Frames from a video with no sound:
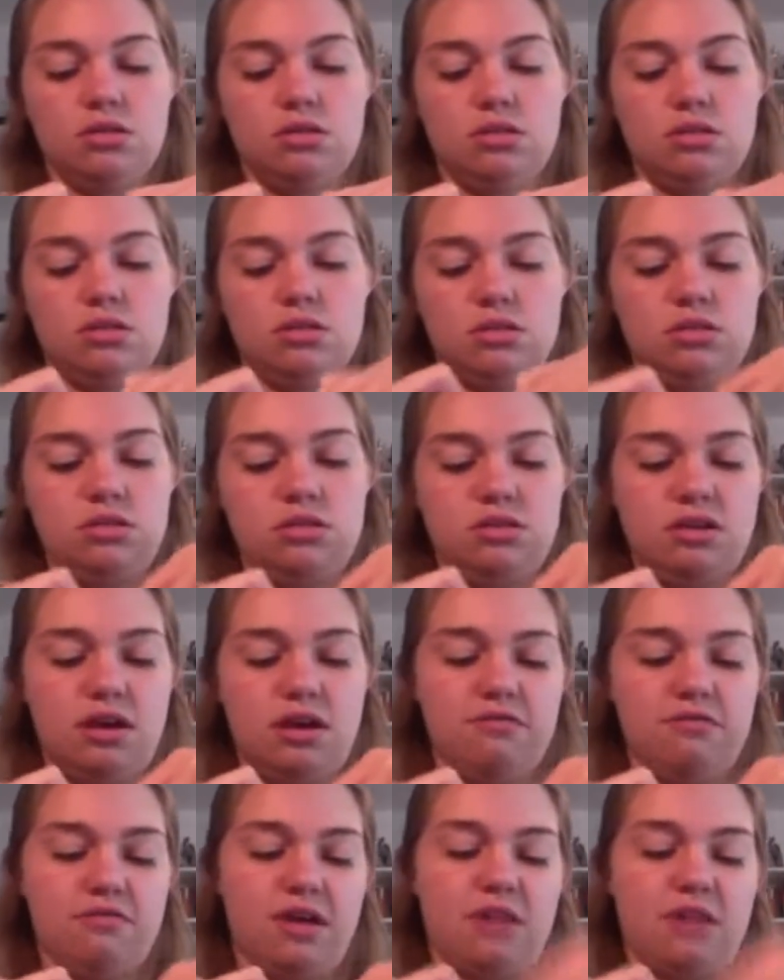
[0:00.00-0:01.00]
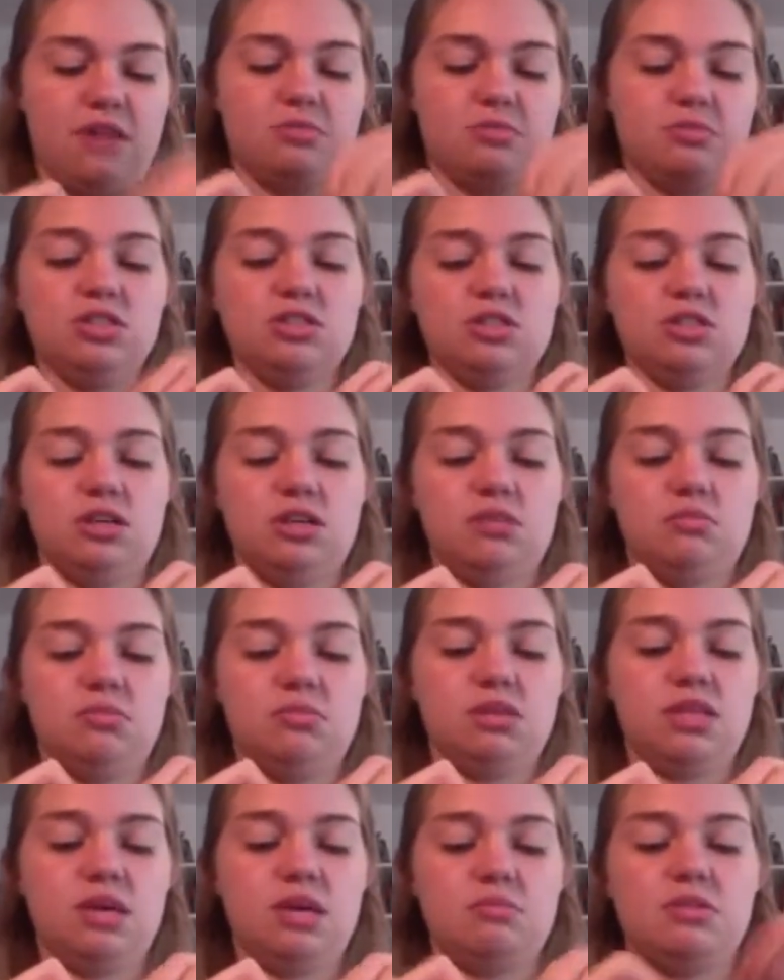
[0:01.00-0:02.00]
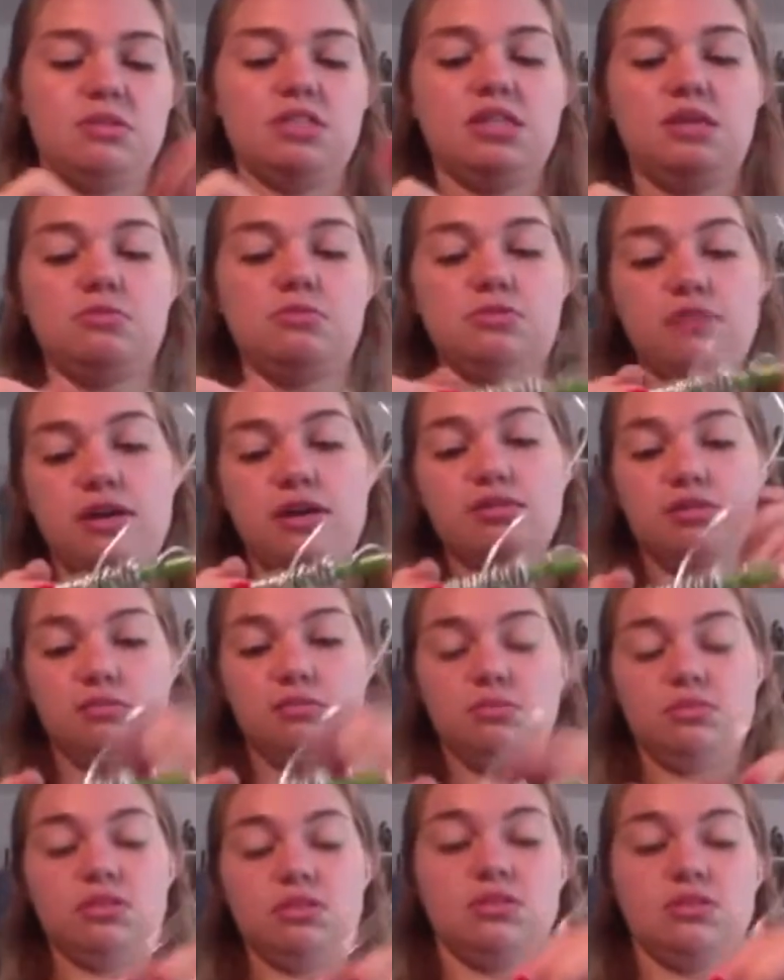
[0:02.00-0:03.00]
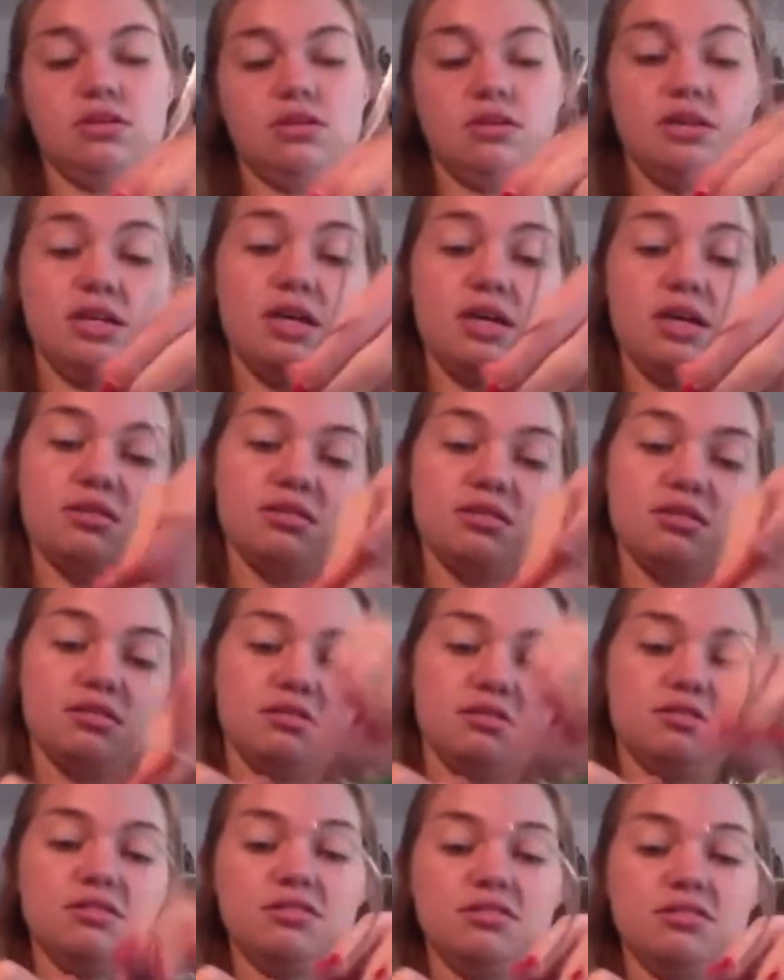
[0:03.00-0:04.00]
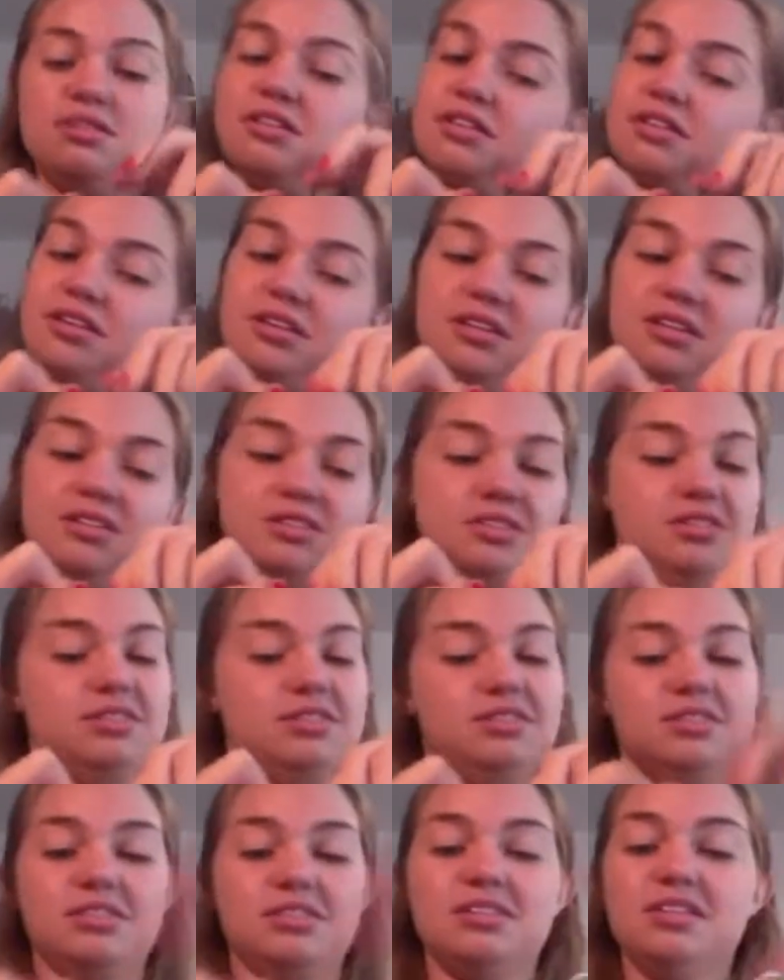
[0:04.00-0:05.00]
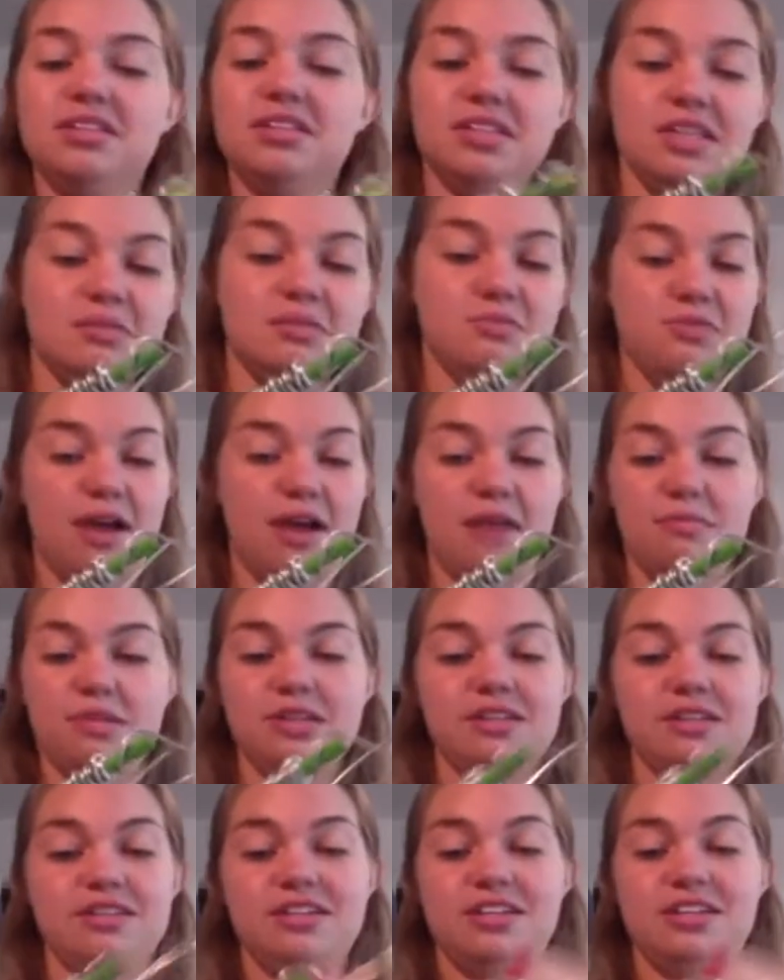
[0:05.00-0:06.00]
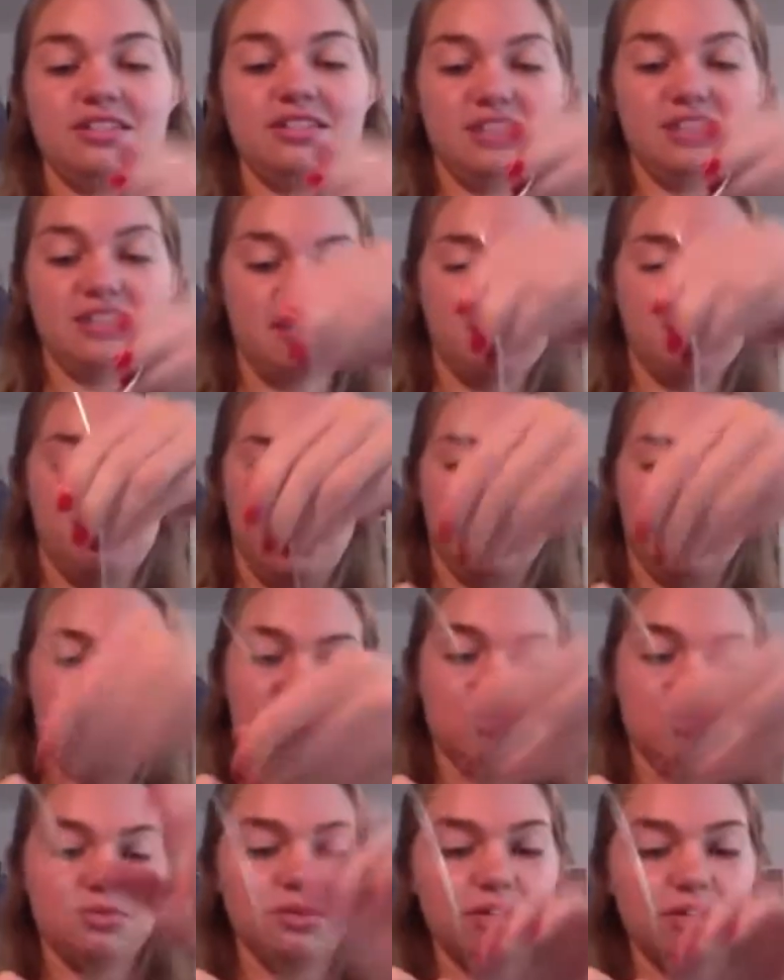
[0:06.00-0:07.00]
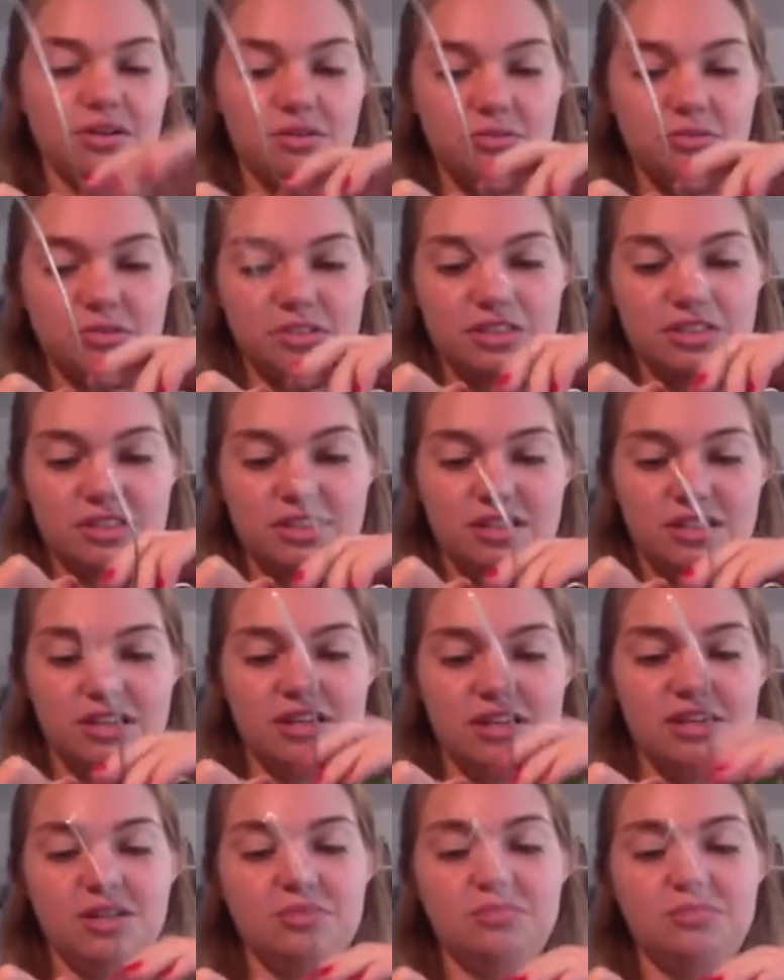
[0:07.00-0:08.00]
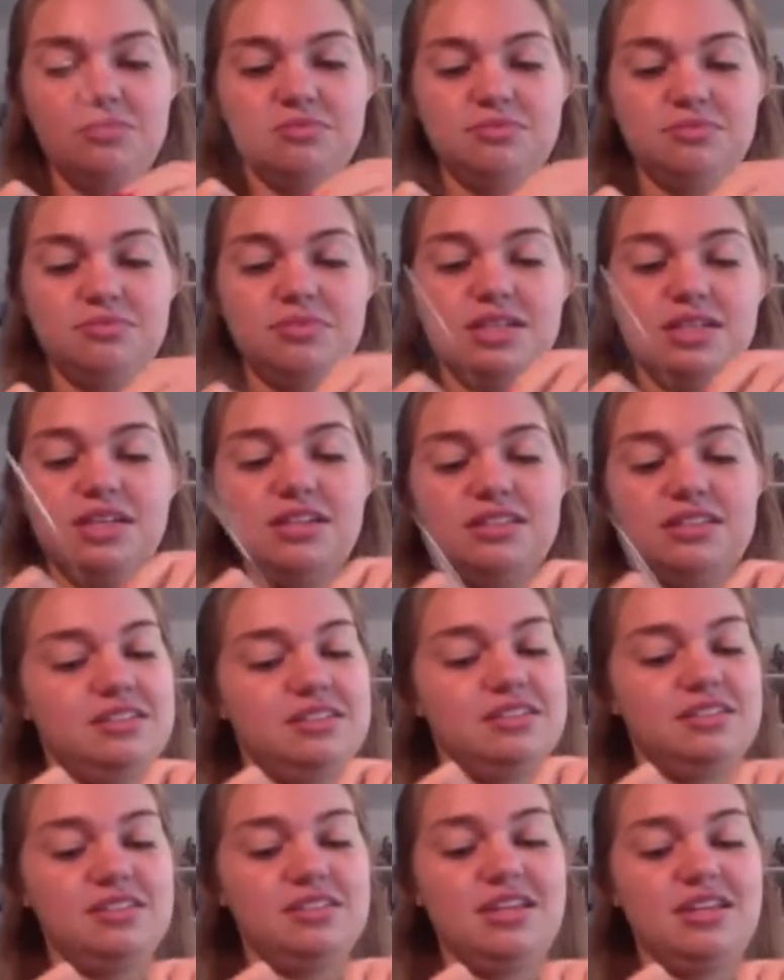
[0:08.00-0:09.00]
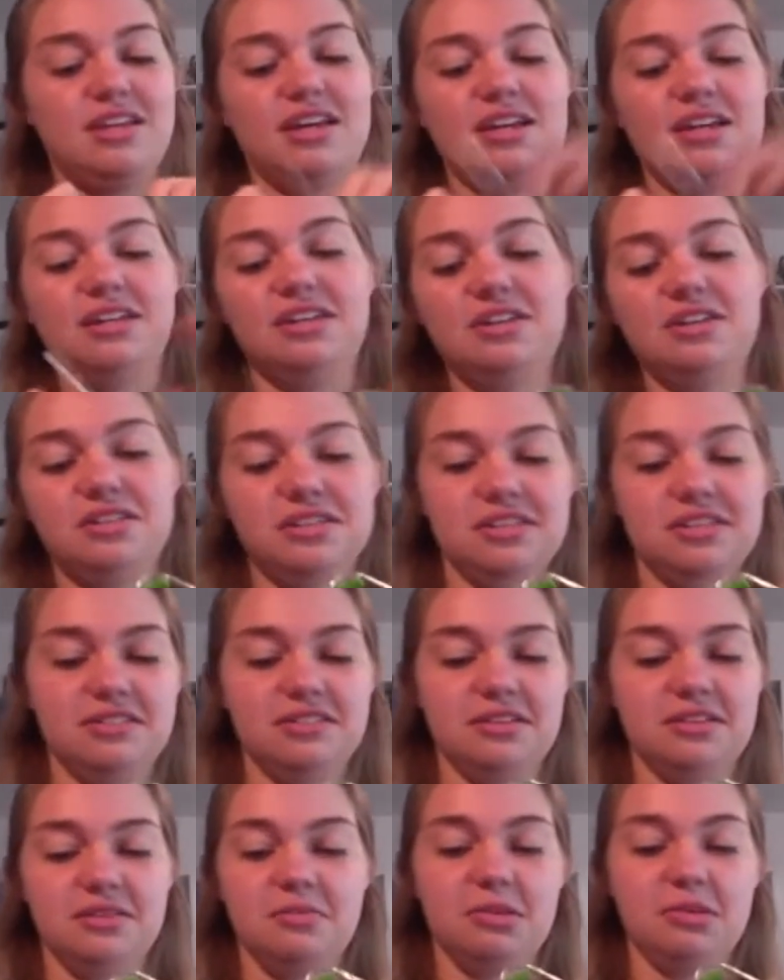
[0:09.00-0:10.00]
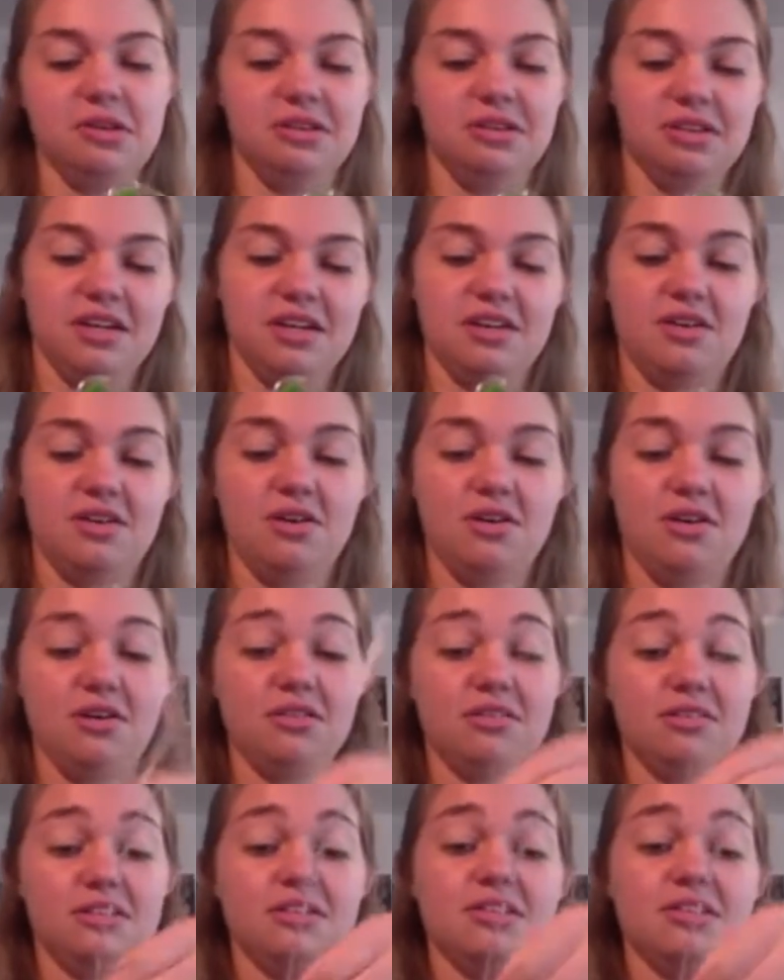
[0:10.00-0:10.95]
So now I've wrapped each of them that many times around. I'm going to start again. Just keep wrapping. It's kind of mindless work almost. Doesn't take any artistic ability at all.